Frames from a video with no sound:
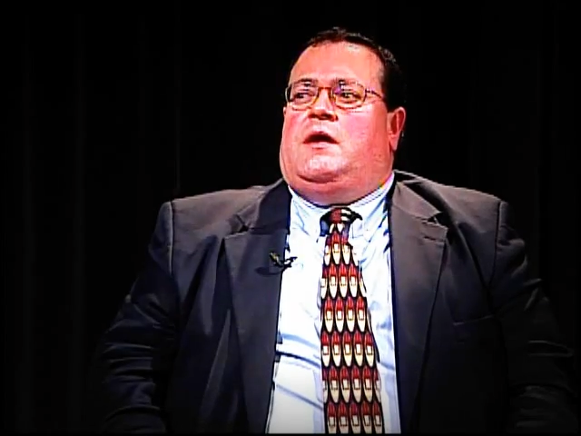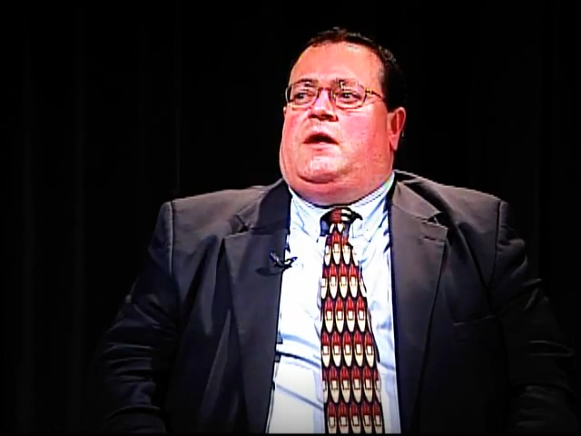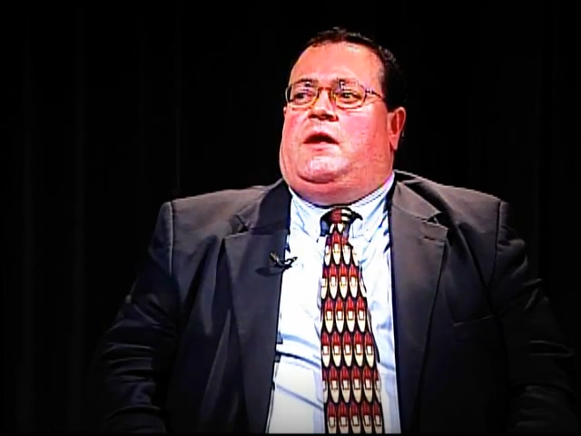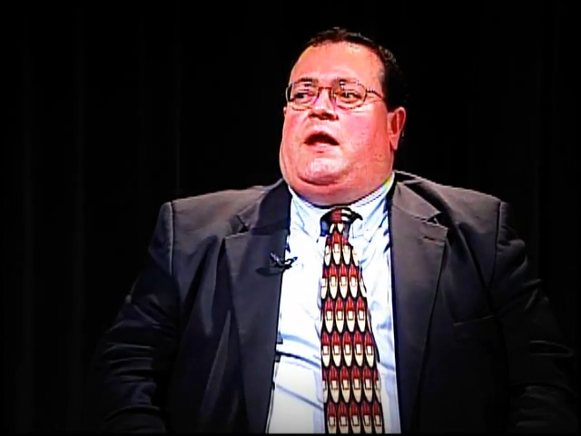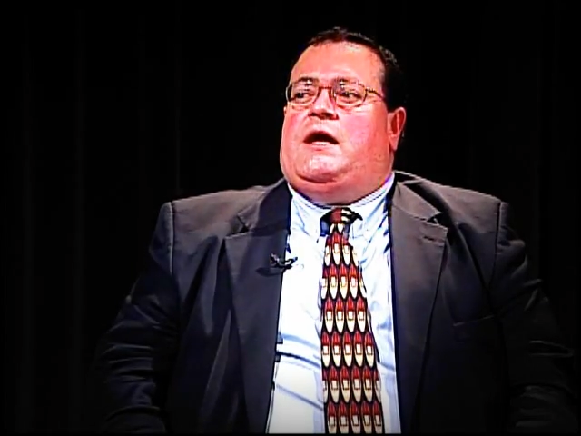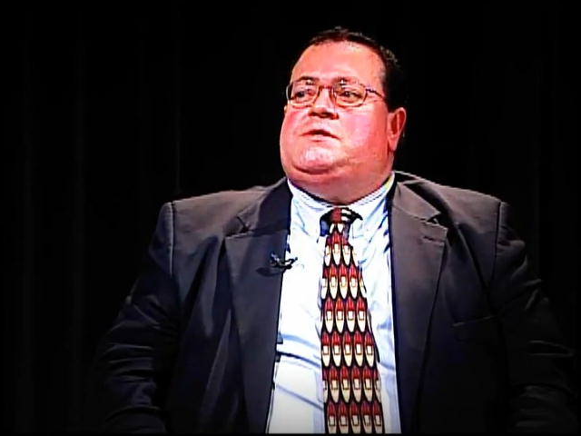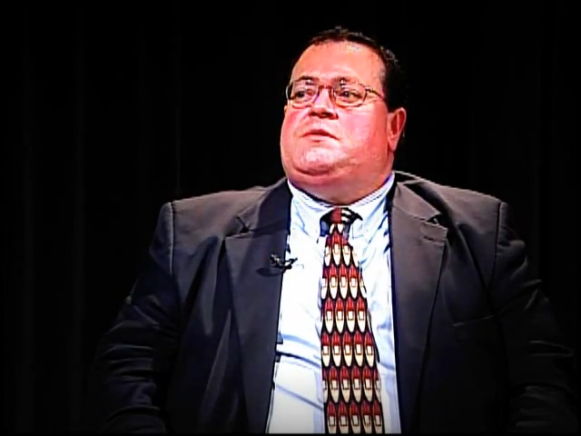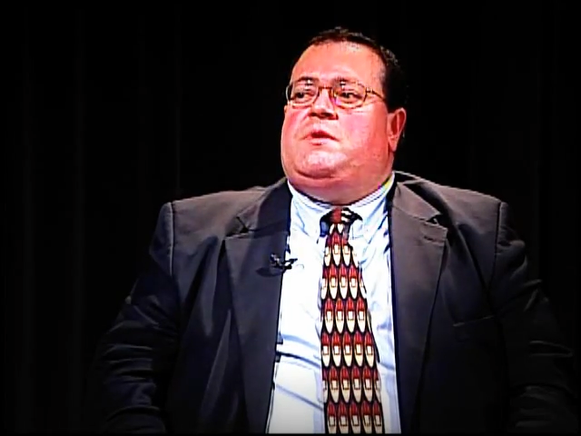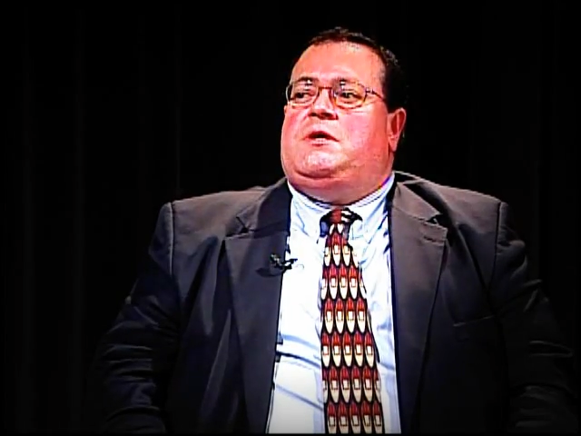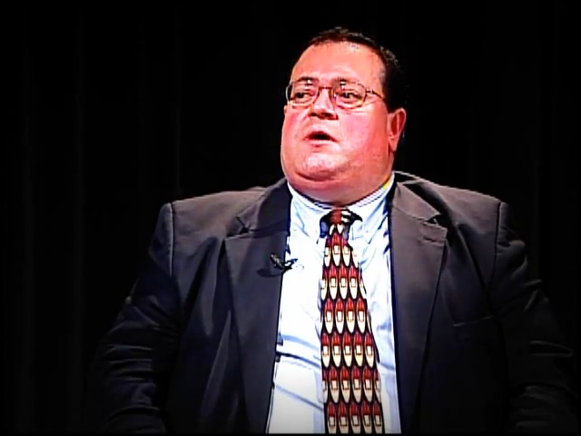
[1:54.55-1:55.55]
and it has
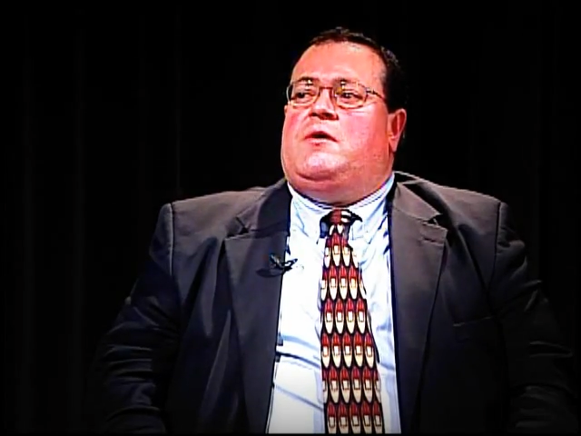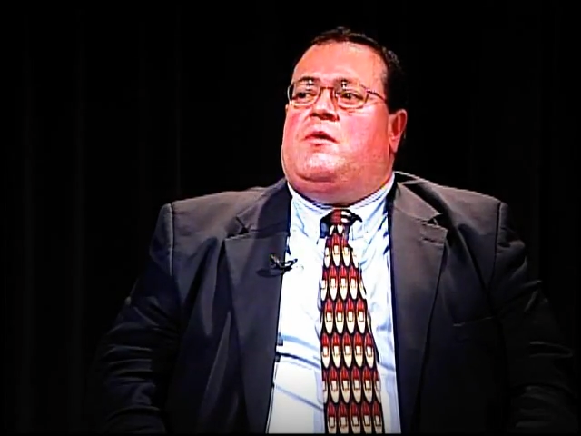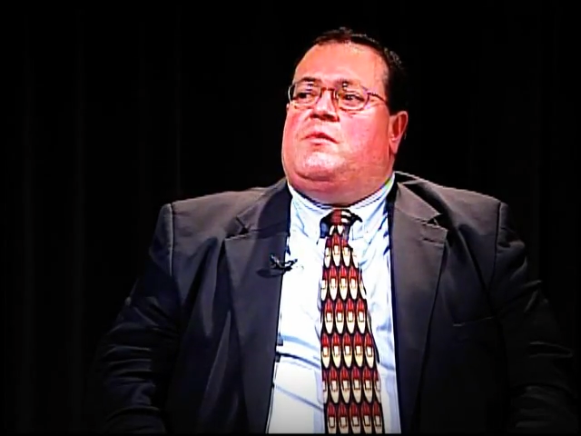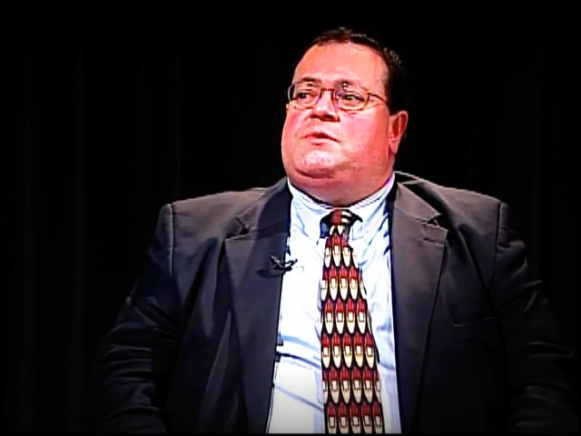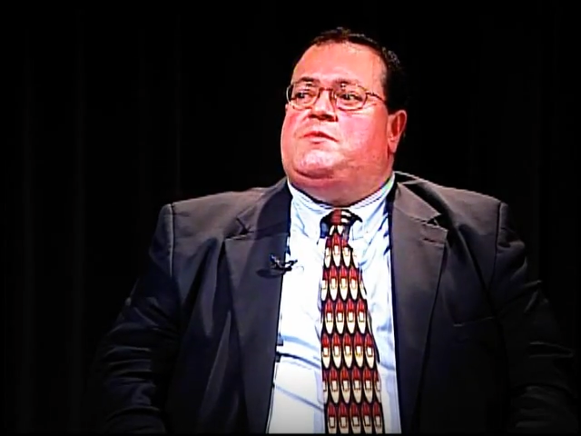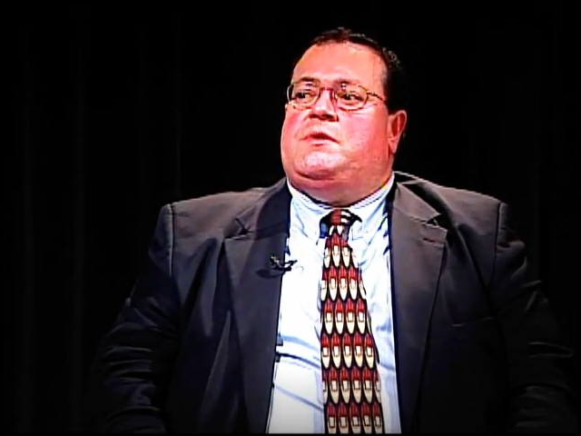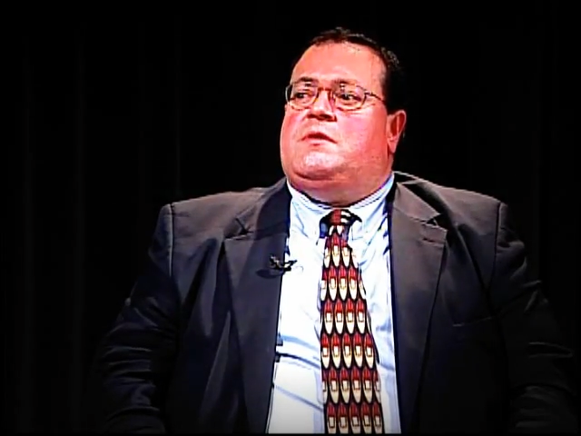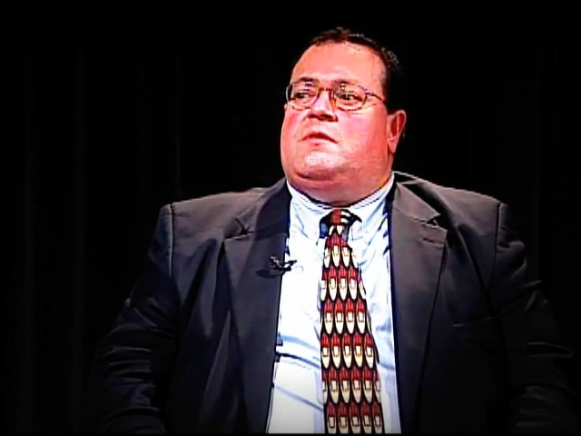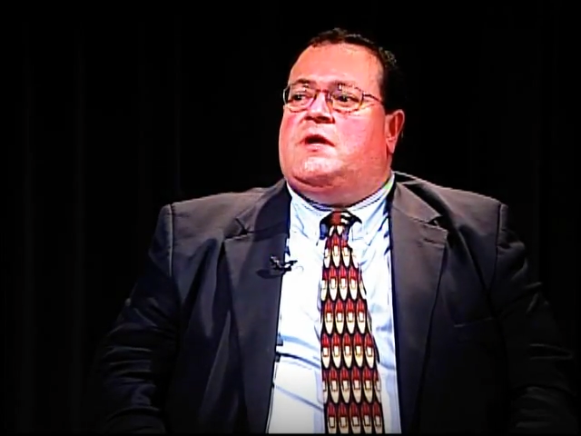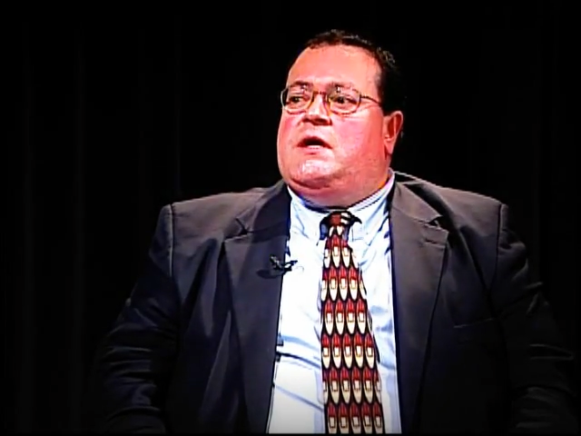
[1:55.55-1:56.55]
to be done almost with
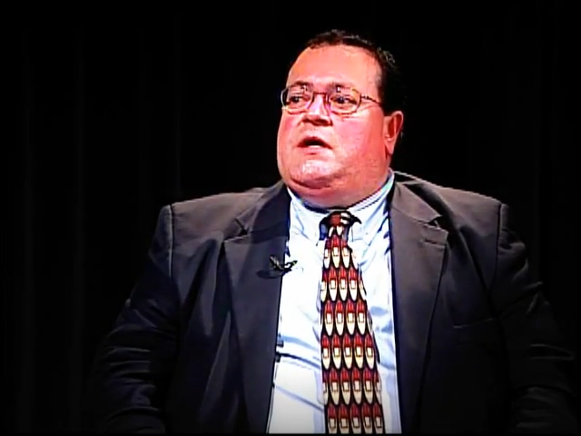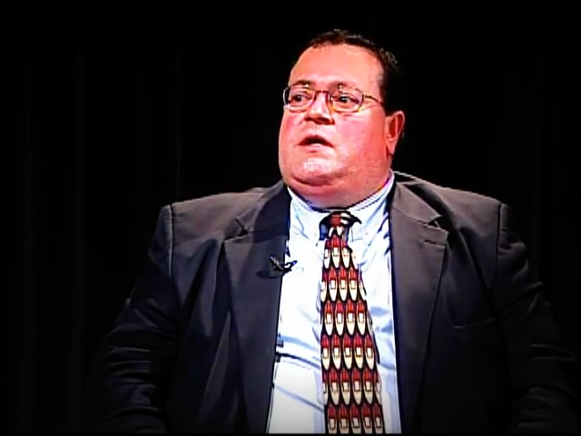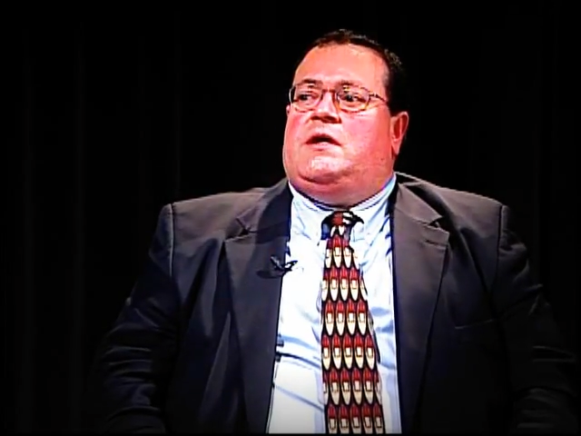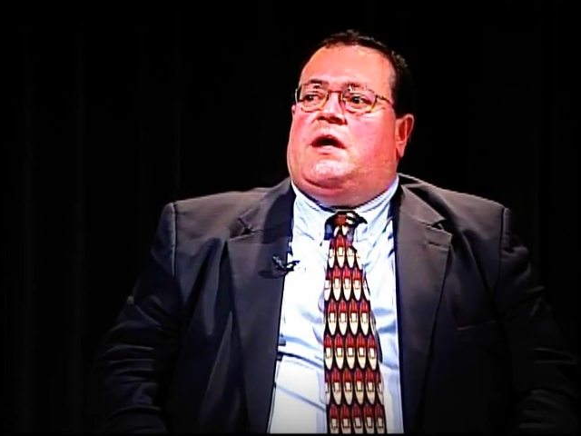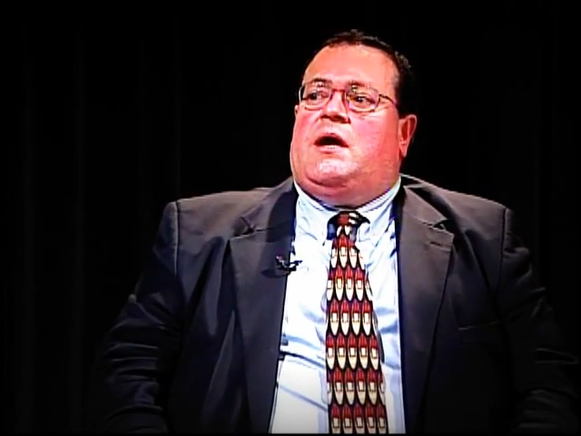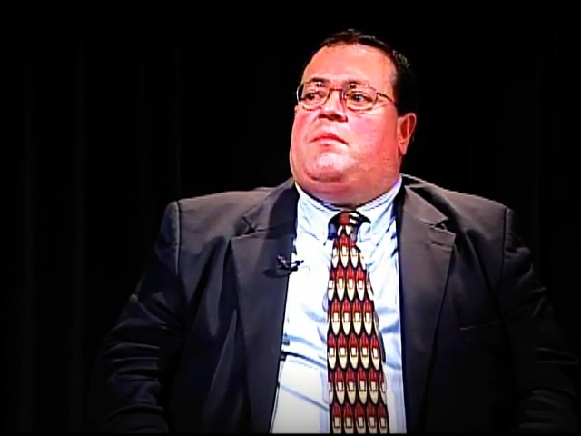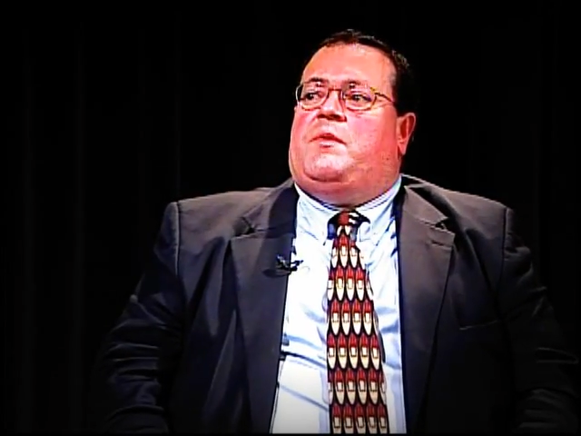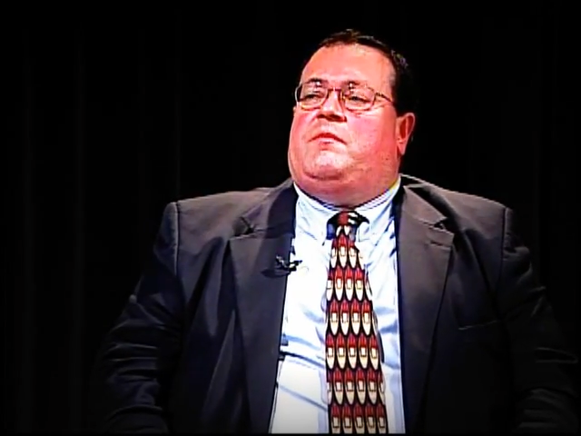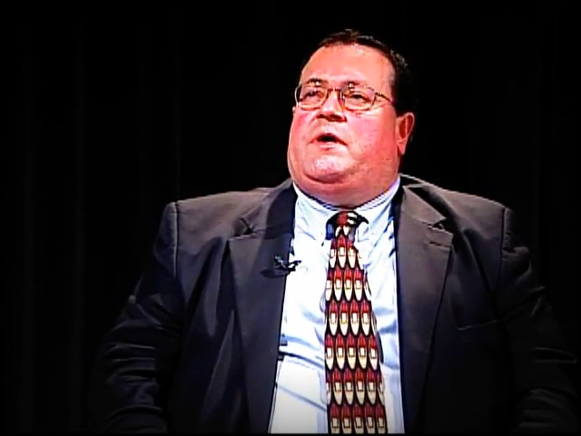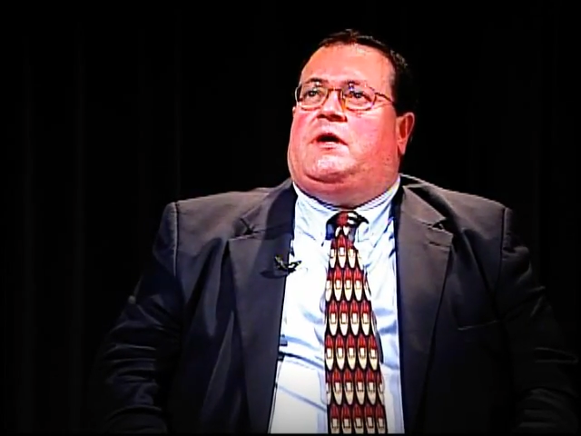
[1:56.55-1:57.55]
the thinking
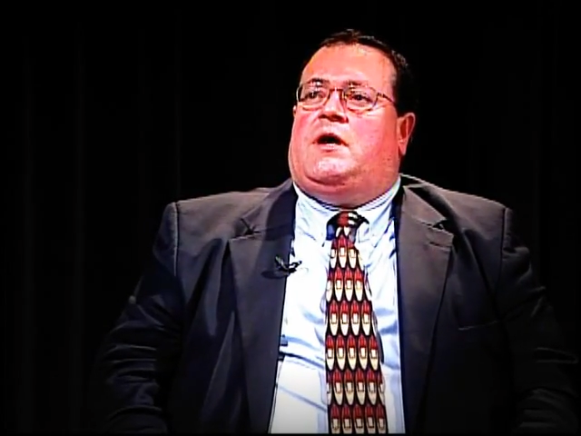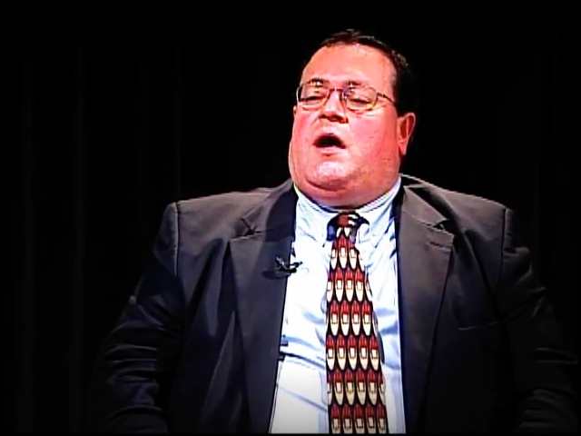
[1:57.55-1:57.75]
cap of a